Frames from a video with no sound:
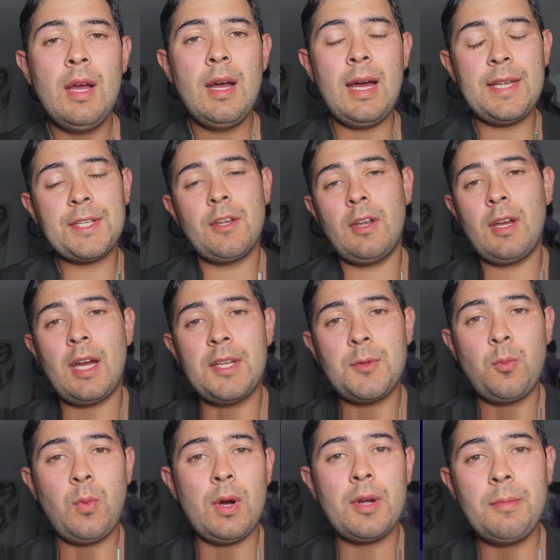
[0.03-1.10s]
How's it going, guys?
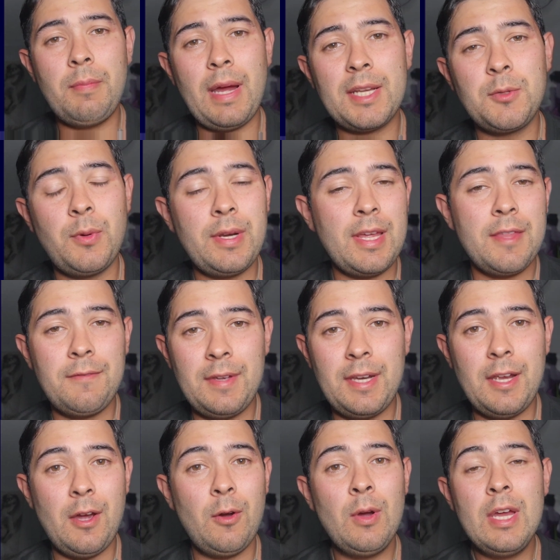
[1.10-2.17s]
Welcome back to another
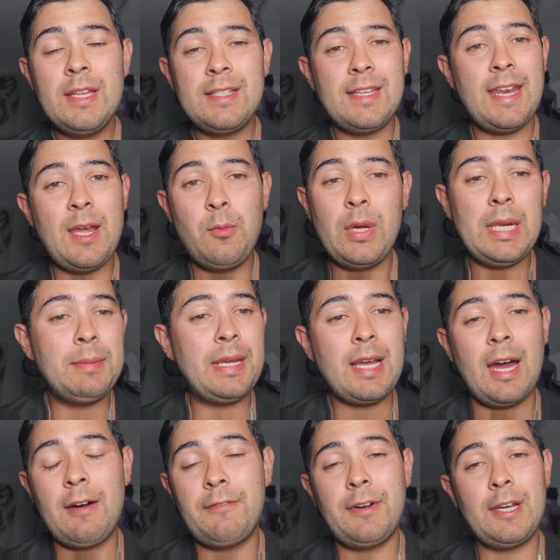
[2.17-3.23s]
video. Today we're going to be
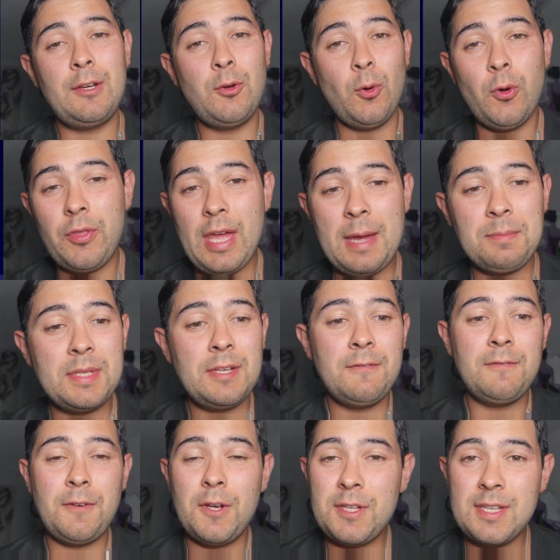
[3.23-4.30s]
covering Northampton
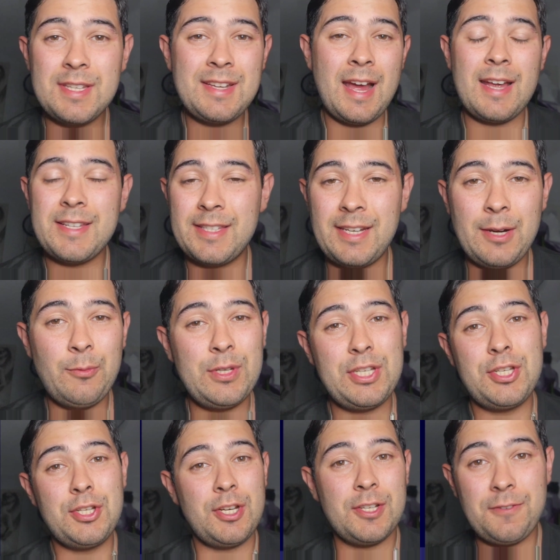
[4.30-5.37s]
versus Castres,
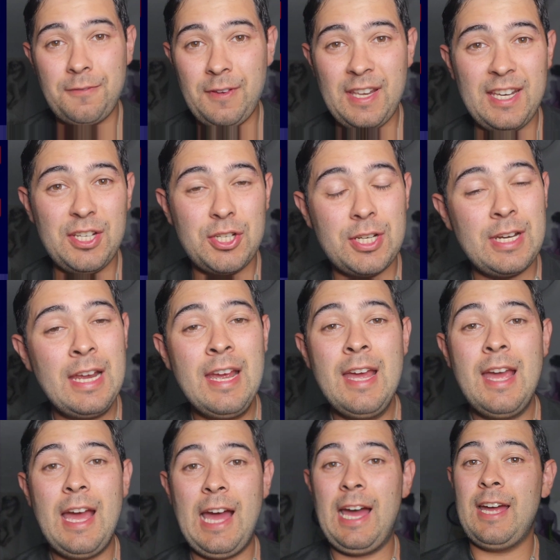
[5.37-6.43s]
which just finished.
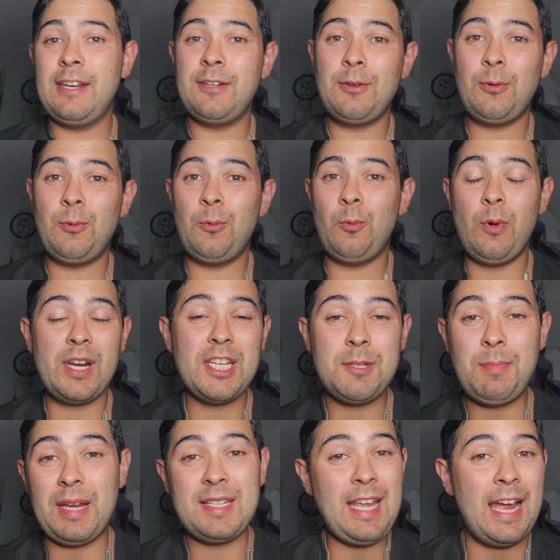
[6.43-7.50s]
And what a
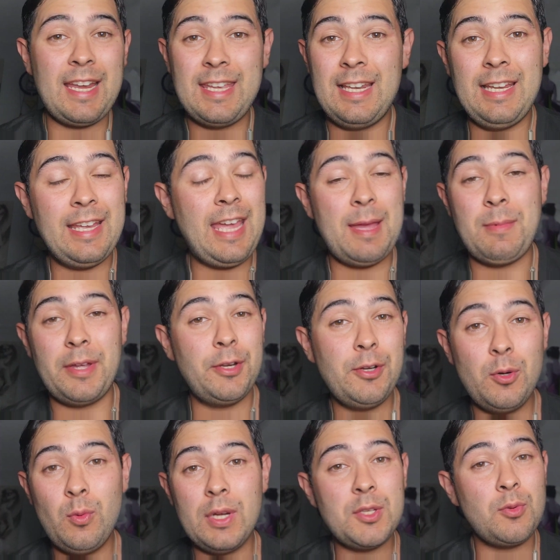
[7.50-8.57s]
spectacular game. I don't
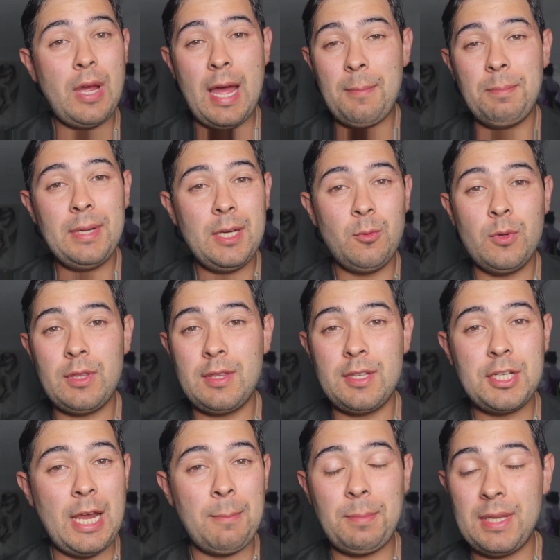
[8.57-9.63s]
know what's happening with the
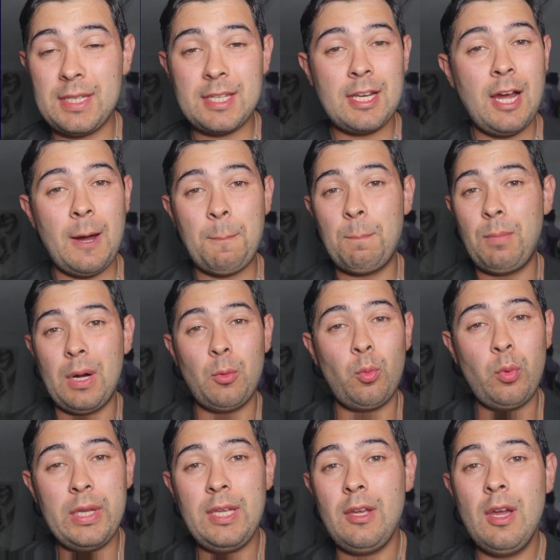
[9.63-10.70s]
Champions Cup, but
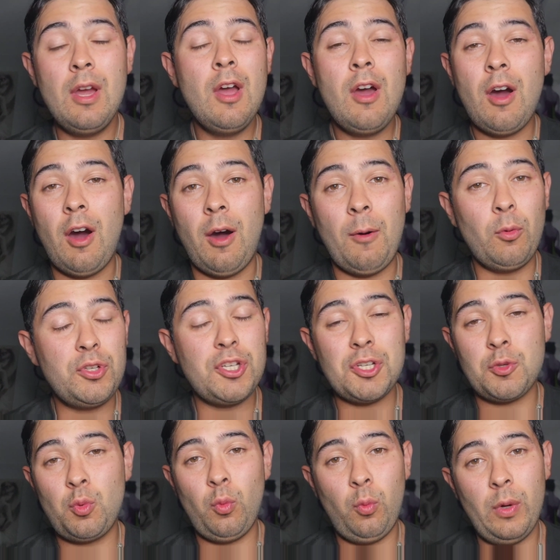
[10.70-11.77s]
we are
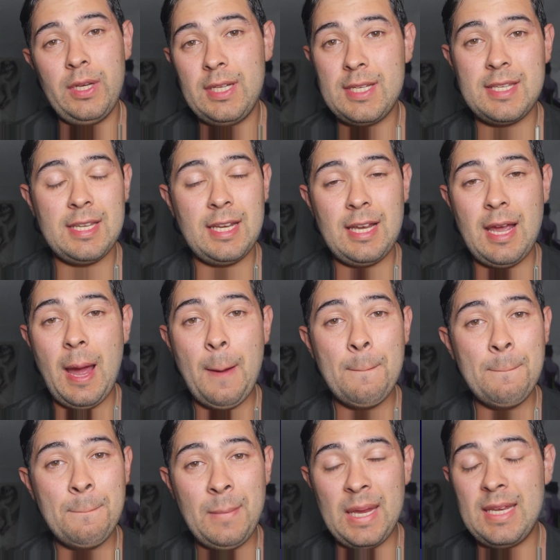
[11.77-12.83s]
just witnessing
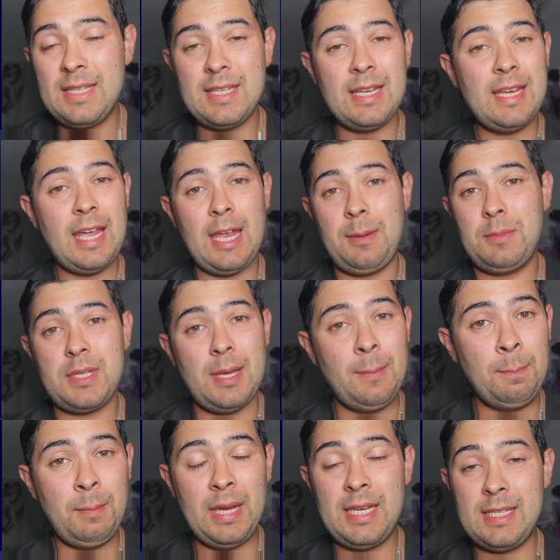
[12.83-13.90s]
amazing games,
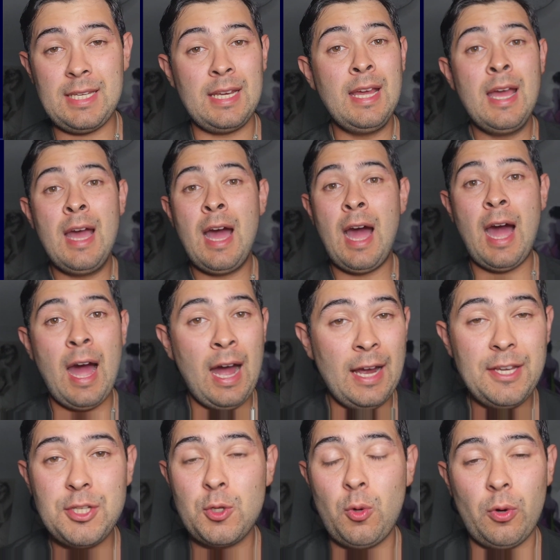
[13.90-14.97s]
amazing
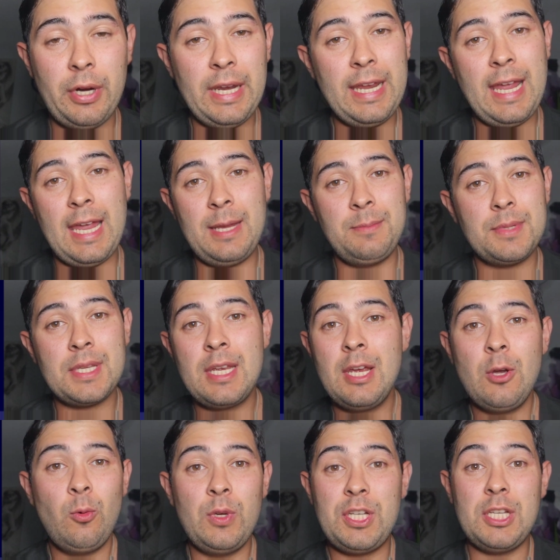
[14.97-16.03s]
high-scoring games,
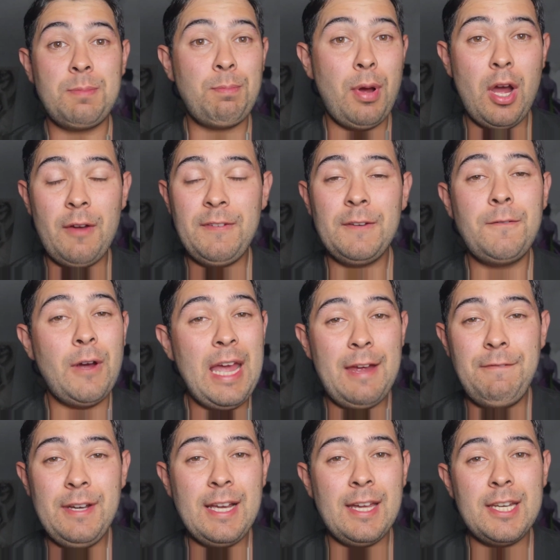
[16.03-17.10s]
which is perfect for
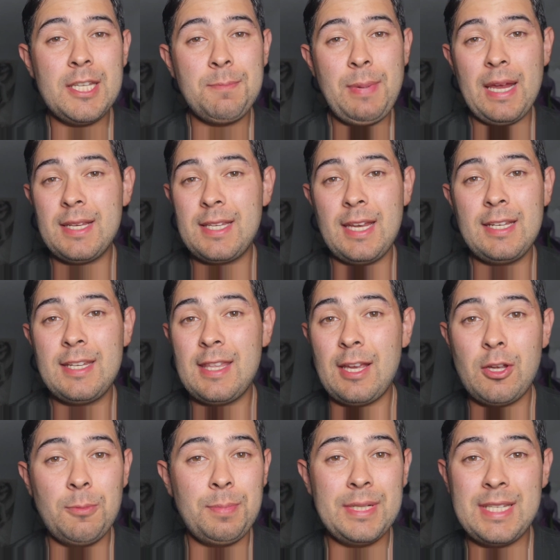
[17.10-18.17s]
every kind of spectator that
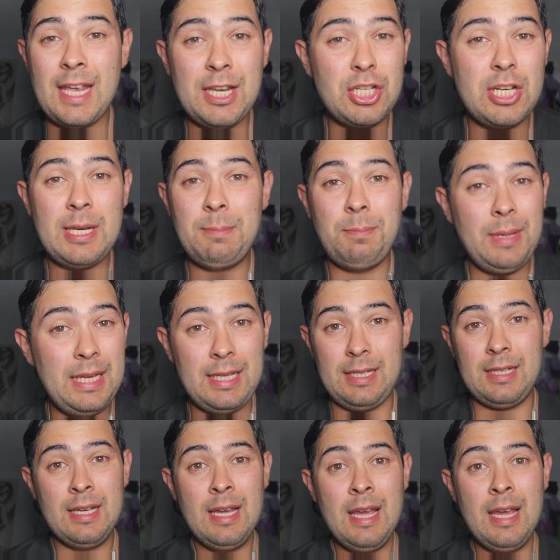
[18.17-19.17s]
could potentially be.